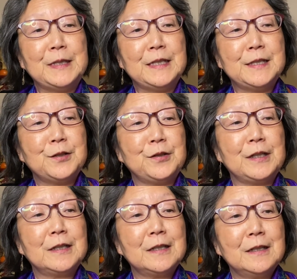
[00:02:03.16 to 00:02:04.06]

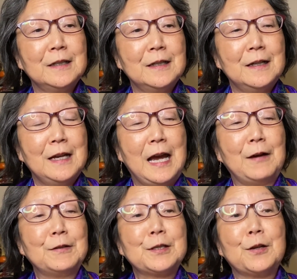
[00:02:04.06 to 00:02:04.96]
district. I
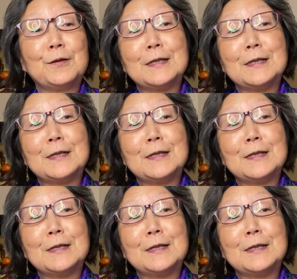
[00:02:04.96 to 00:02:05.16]
was always